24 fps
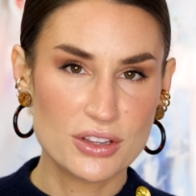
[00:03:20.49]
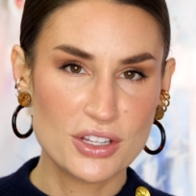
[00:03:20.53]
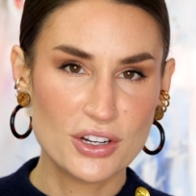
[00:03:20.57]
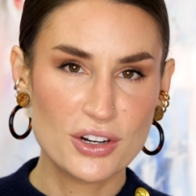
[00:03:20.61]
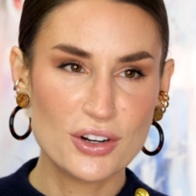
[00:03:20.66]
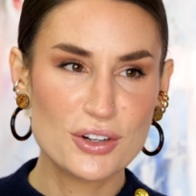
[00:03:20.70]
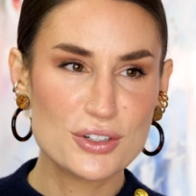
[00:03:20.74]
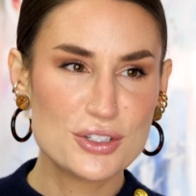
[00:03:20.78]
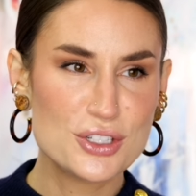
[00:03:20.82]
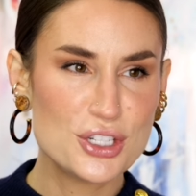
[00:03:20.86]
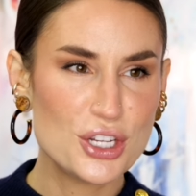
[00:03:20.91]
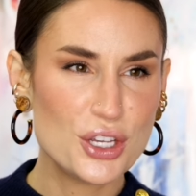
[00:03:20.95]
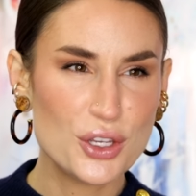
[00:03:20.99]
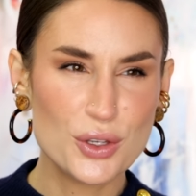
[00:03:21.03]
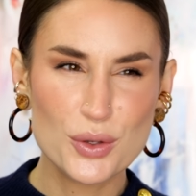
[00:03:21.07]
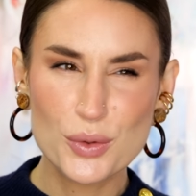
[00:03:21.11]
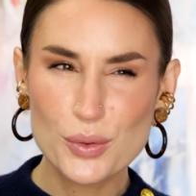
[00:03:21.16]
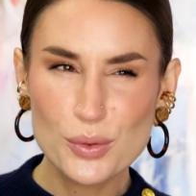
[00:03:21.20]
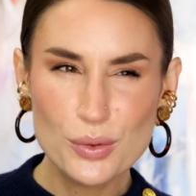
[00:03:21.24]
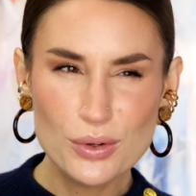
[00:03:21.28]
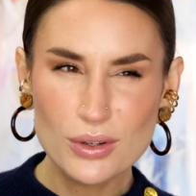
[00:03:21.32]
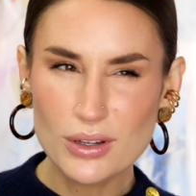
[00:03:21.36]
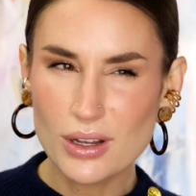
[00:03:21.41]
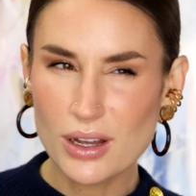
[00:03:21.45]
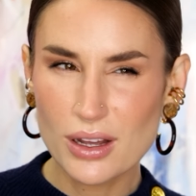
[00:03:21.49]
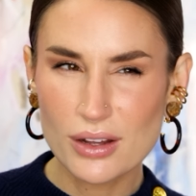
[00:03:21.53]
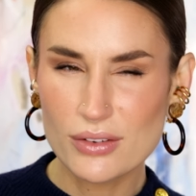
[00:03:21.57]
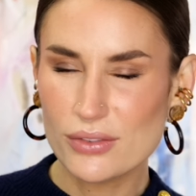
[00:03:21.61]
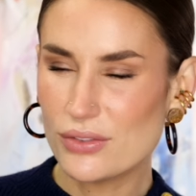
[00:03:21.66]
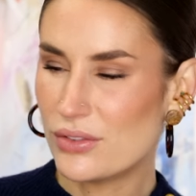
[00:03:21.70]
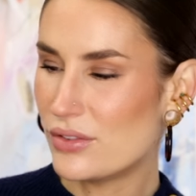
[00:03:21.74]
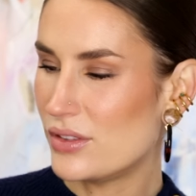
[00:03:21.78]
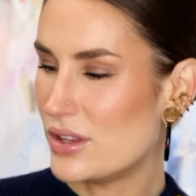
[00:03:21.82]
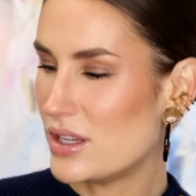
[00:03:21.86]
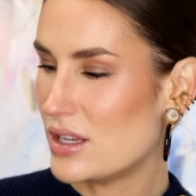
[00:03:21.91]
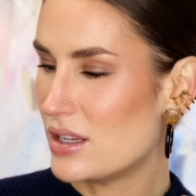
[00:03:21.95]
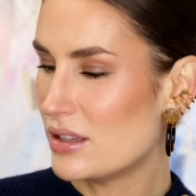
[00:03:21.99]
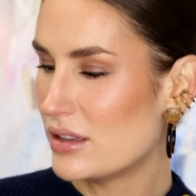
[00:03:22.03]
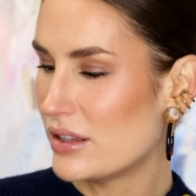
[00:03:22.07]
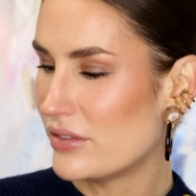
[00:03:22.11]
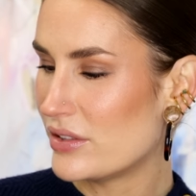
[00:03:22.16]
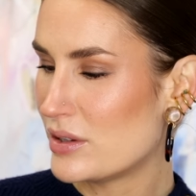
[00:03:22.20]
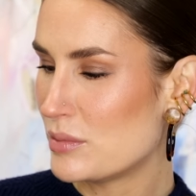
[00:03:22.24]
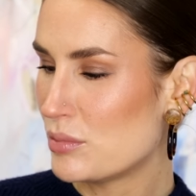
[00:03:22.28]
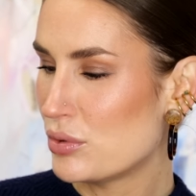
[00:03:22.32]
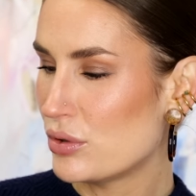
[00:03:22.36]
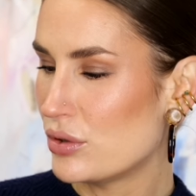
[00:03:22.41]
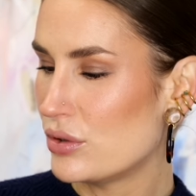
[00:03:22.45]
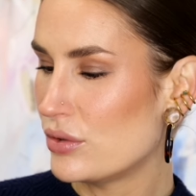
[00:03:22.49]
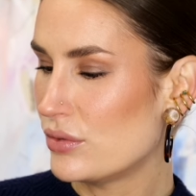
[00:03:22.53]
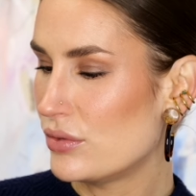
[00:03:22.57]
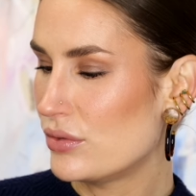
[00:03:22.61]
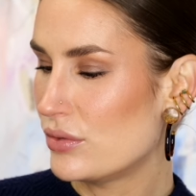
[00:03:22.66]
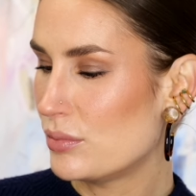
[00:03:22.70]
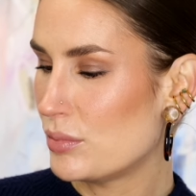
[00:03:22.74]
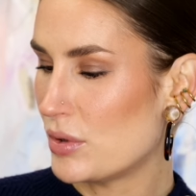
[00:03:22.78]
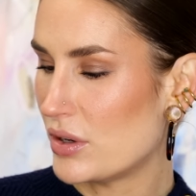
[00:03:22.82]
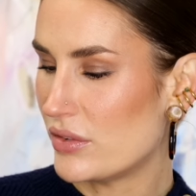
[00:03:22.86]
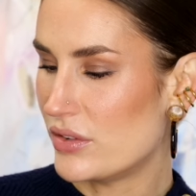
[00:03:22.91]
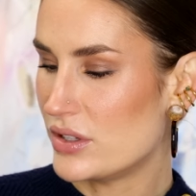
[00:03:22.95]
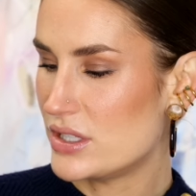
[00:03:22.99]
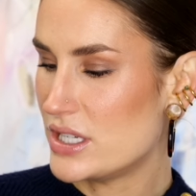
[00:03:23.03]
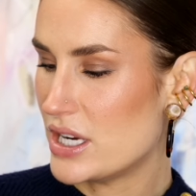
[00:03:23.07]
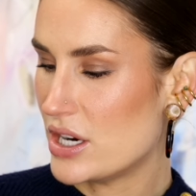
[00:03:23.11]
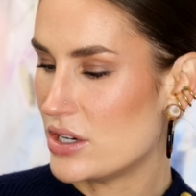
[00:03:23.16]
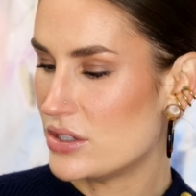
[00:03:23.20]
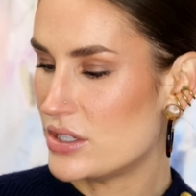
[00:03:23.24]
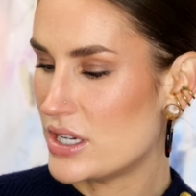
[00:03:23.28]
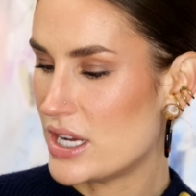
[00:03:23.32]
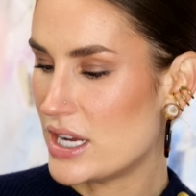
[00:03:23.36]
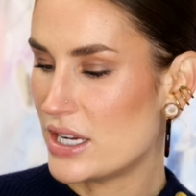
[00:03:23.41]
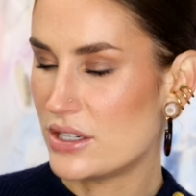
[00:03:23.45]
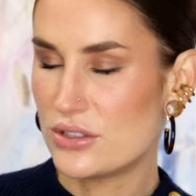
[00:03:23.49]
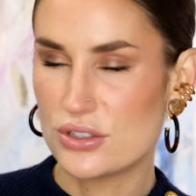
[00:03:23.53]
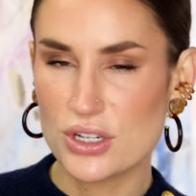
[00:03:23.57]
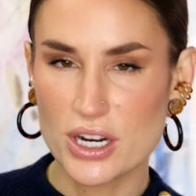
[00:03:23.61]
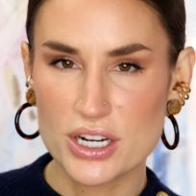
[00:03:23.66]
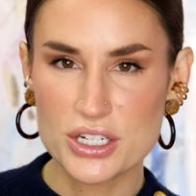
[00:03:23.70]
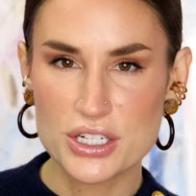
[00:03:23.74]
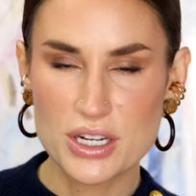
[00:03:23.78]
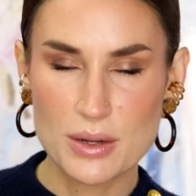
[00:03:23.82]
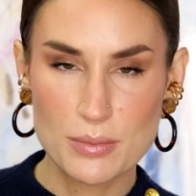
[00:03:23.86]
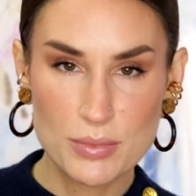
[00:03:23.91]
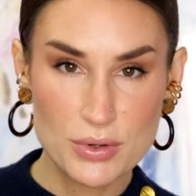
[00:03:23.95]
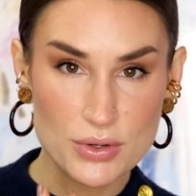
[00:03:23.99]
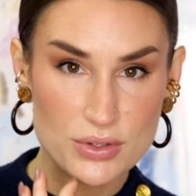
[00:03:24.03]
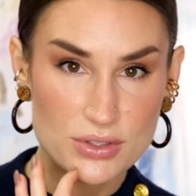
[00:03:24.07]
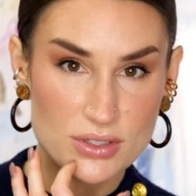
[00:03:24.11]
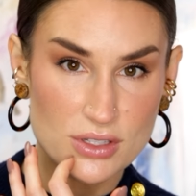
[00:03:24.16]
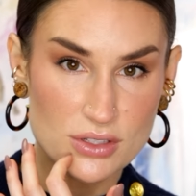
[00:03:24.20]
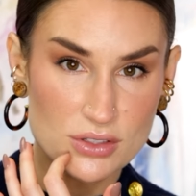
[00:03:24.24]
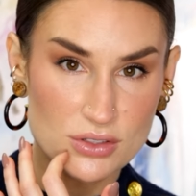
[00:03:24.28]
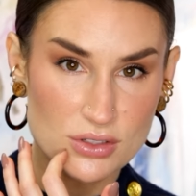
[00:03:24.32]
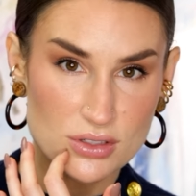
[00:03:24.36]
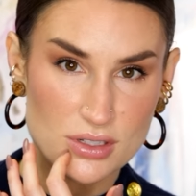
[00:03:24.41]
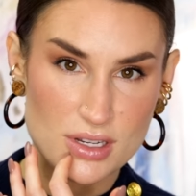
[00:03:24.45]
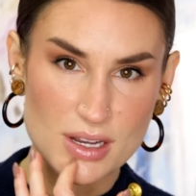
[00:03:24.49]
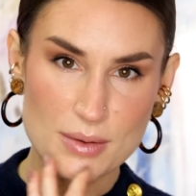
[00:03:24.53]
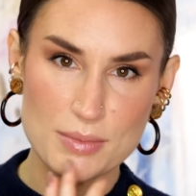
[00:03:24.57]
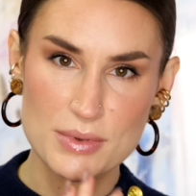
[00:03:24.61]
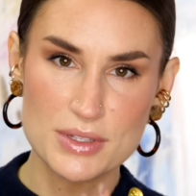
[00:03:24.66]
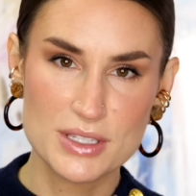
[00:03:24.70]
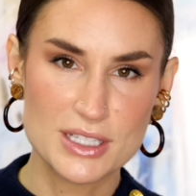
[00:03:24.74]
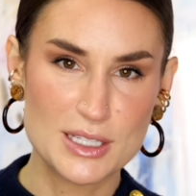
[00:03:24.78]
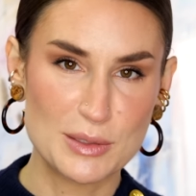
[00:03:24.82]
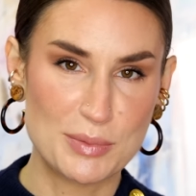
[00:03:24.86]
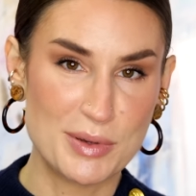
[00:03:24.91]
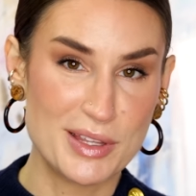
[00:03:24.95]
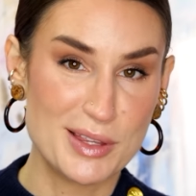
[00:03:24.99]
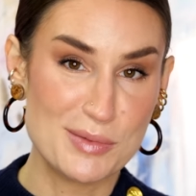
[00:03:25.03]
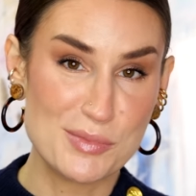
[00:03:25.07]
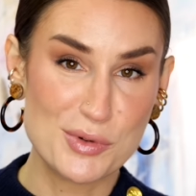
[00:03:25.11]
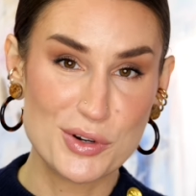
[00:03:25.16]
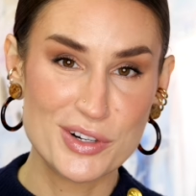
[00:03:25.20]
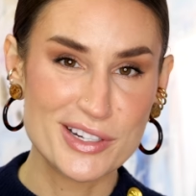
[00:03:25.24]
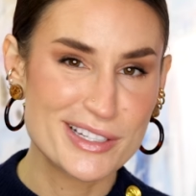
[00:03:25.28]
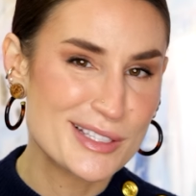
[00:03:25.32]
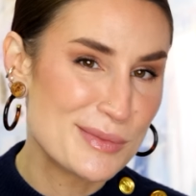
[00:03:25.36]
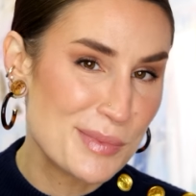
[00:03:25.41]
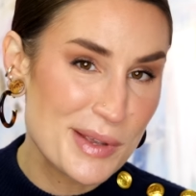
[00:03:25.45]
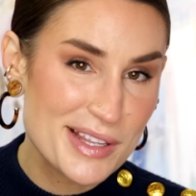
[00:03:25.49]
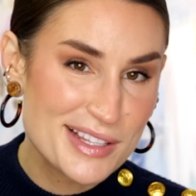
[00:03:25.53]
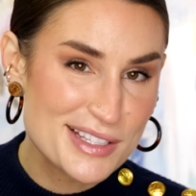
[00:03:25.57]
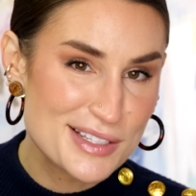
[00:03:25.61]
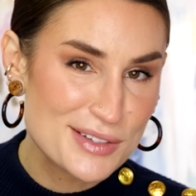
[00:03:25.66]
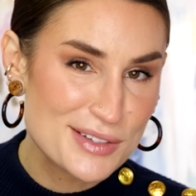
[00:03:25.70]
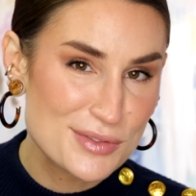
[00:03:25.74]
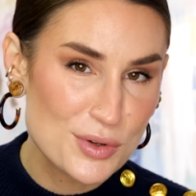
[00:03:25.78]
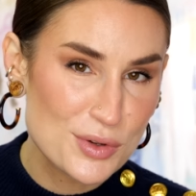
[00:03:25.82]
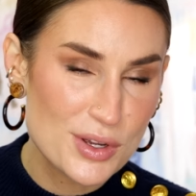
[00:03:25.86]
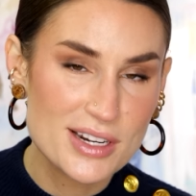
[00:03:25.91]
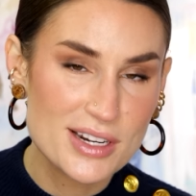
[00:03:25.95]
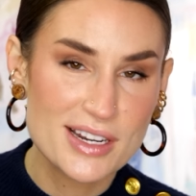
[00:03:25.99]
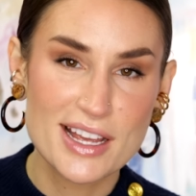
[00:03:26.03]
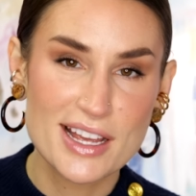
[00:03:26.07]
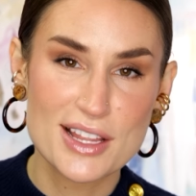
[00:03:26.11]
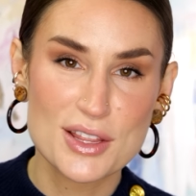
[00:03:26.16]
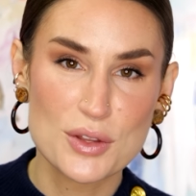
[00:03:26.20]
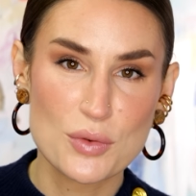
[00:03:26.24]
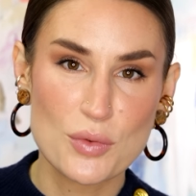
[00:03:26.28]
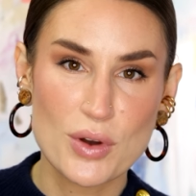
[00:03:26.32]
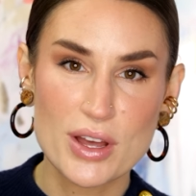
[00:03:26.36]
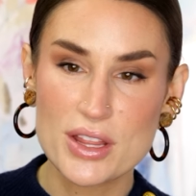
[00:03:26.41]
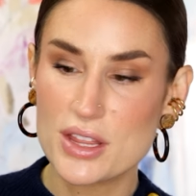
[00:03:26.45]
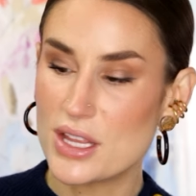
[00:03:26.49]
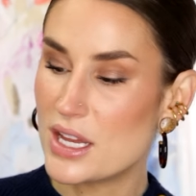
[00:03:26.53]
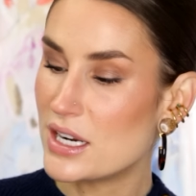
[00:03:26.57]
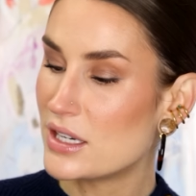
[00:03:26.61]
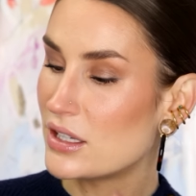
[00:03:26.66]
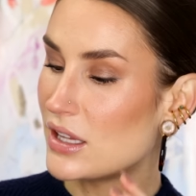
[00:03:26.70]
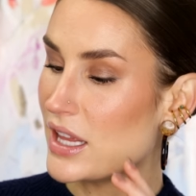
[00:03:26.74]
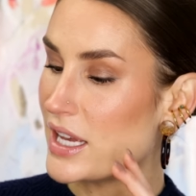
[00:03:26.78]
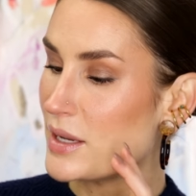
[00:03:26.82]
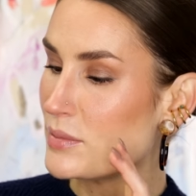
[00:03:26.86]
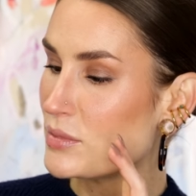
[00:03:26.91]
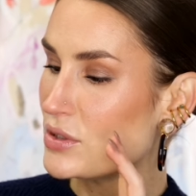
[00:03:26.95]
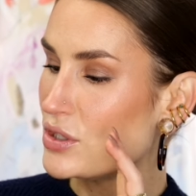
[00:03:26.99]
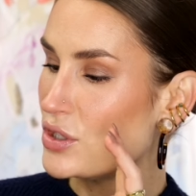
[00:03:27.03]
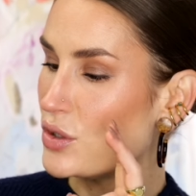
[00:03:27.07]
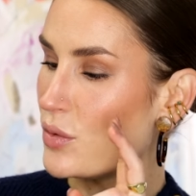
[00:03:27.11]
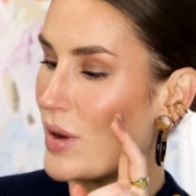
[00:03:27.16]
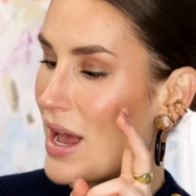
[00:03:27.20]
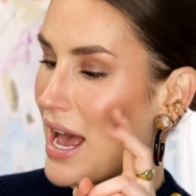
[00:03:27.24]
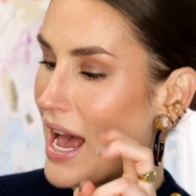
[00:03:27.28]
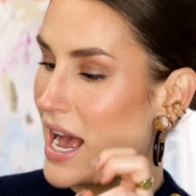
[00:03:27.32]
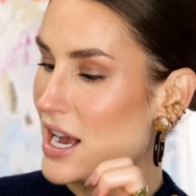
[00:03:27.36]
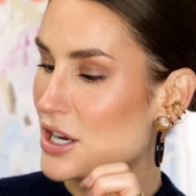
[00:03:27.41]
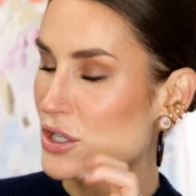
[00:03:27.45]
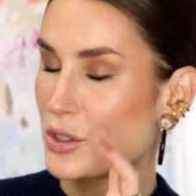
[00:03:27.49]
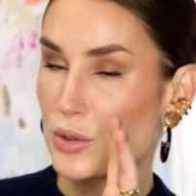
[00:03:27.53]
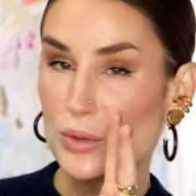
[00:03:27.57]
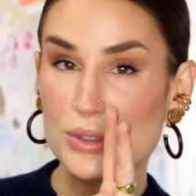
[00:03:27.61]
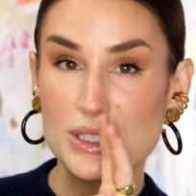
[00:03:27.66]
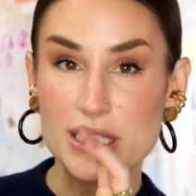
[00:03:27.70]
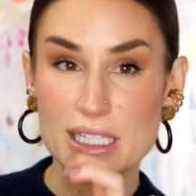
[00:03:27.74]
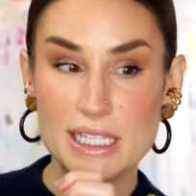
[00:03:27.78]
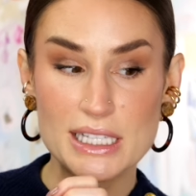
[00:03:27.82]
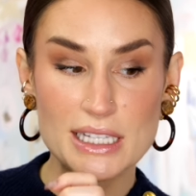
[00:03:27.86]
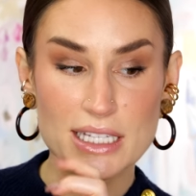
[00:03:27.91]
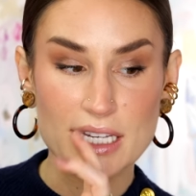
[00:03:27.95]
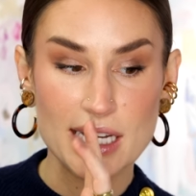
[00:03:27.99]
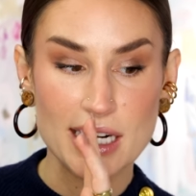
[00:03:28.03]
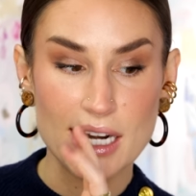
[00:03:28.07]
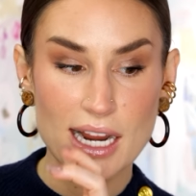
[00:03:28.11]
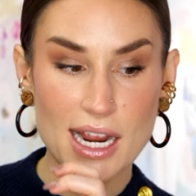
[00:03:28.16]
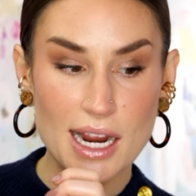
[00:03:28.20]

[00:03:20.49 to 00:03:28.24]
There are two of the Living Proof Perfect Hair Day dry shampoos. This just happens to be the more expensive one and the one that claims to actually clean